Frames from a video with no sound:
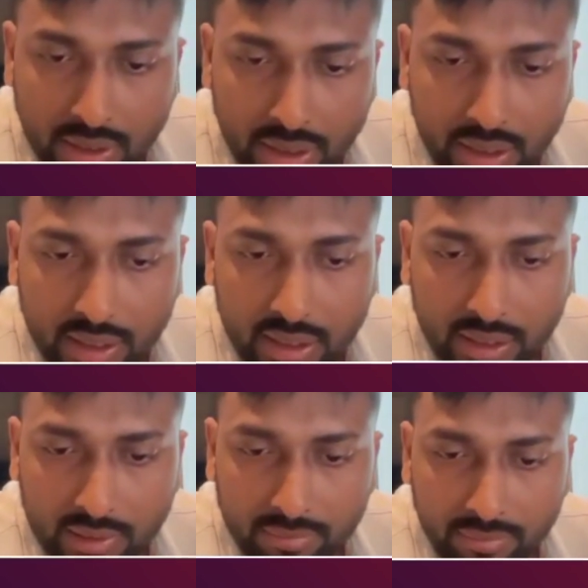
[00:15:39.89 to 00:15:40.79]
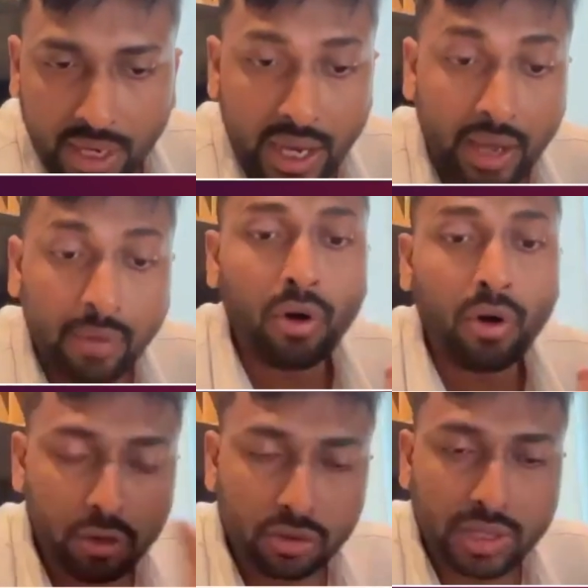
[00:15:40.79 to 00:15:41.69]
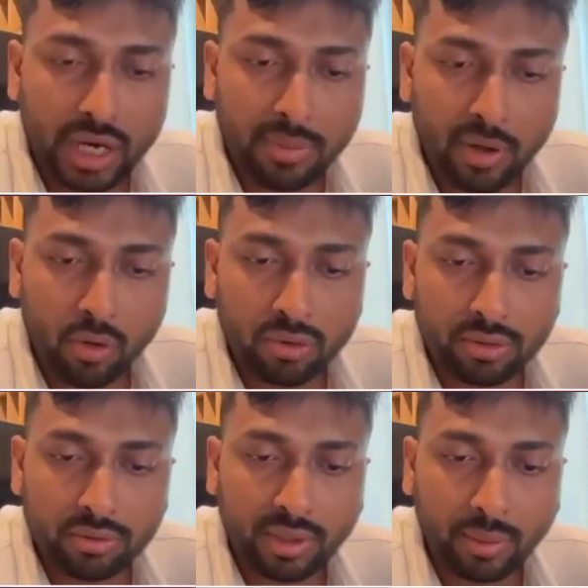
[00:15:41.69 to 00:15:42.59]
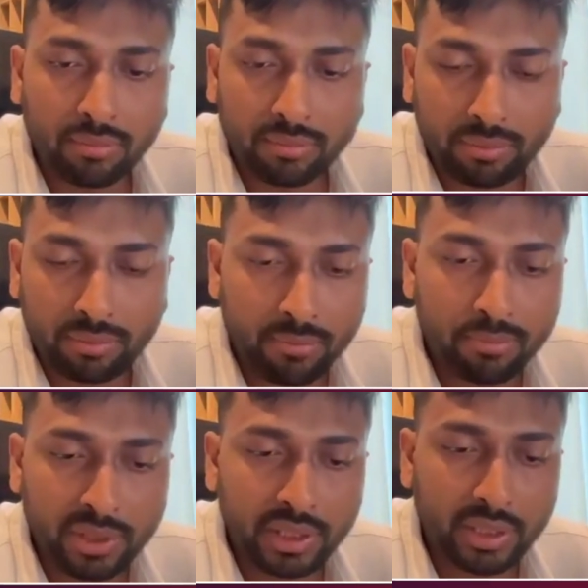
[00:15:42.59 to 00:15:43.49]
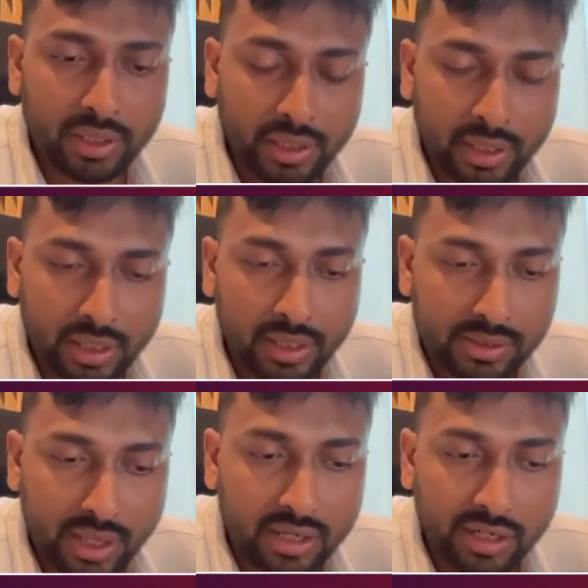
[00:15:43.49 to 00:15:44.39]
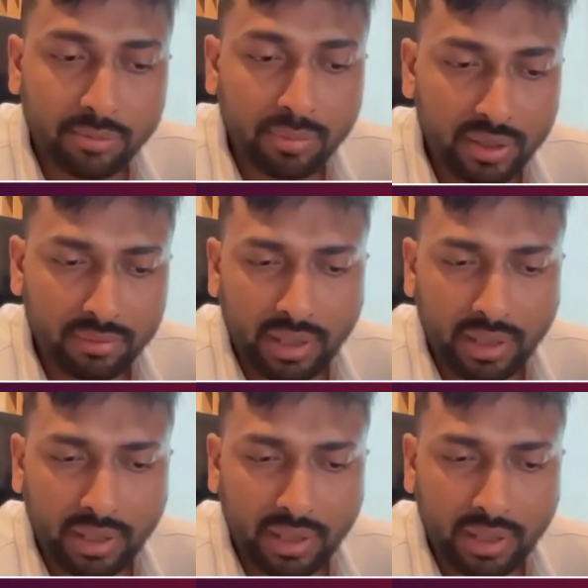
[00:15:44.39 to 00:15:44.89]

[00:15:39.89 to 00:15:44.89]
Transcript: Uh, I wanted to start my own some company startup, but